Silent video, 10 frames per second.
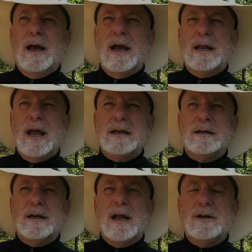And,
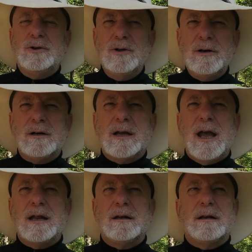and, and look
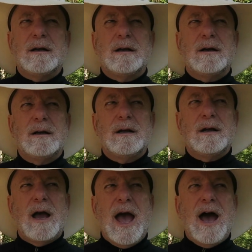at
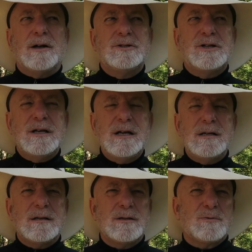how
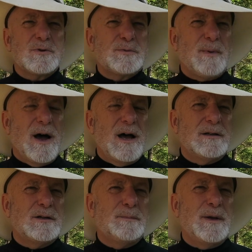Jesus
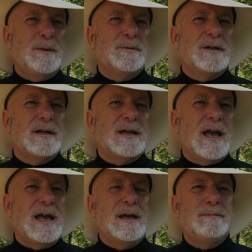responded to people that
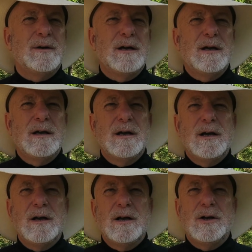came
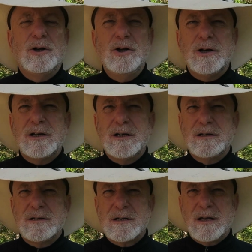
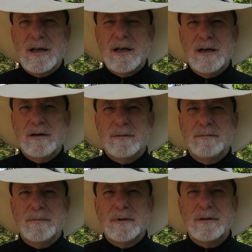looking to
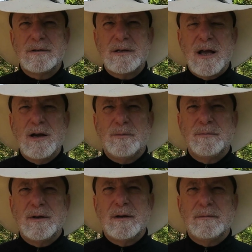Him to help
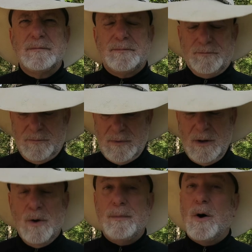them.
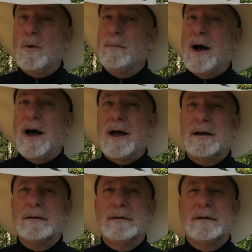Oh, oh my.
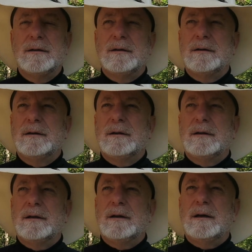
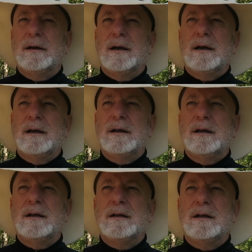It,
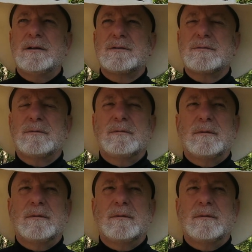it, it's